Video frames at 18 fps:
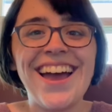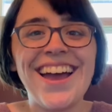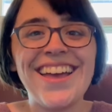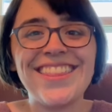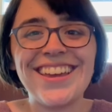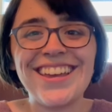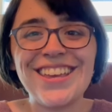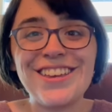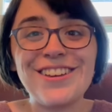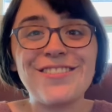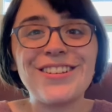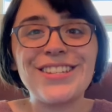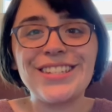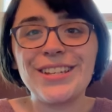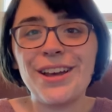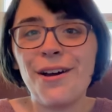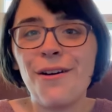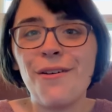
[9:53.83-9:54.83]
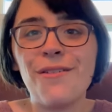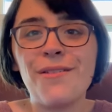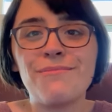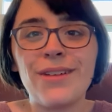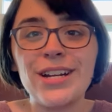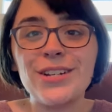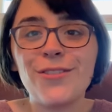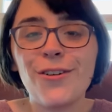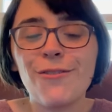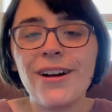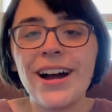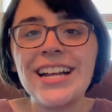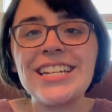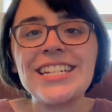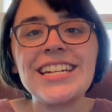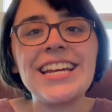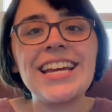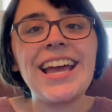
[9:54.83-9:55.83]
Thank you so much for
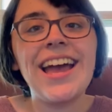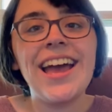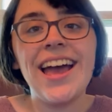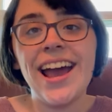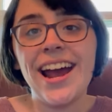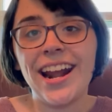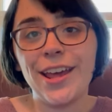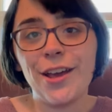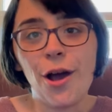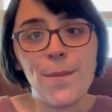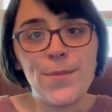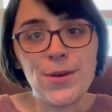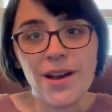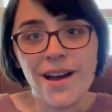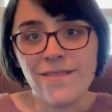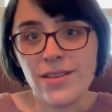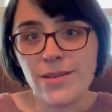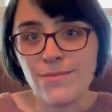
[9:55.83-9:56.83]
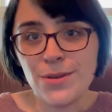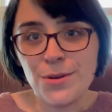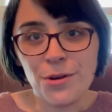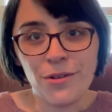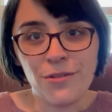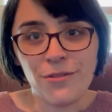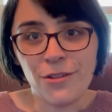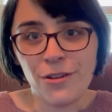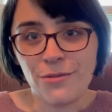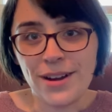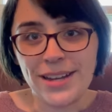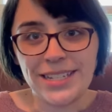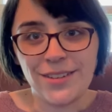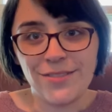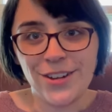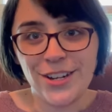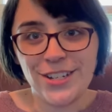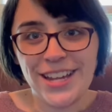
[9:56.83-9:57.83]
watching, and I hope you have a beautiful rest
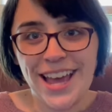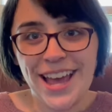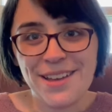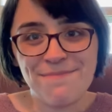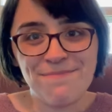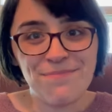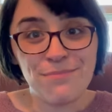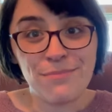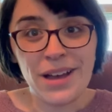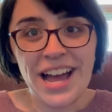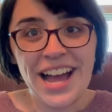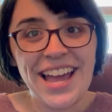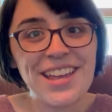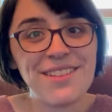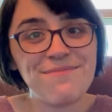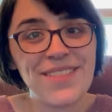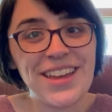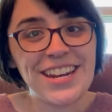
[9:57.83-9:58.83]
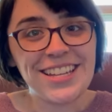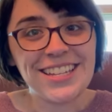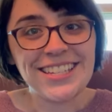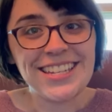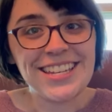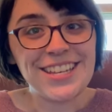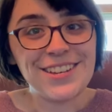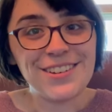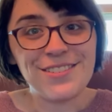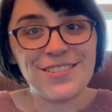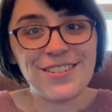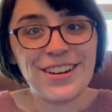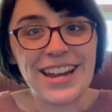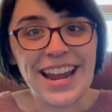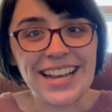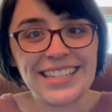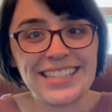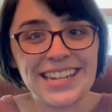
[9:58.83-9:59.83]
of your day. Bye, and I'll see you
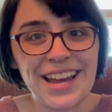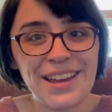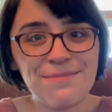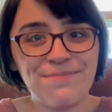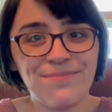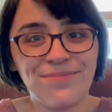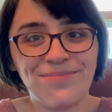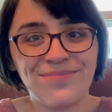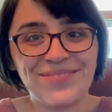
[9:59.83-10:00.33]
next time.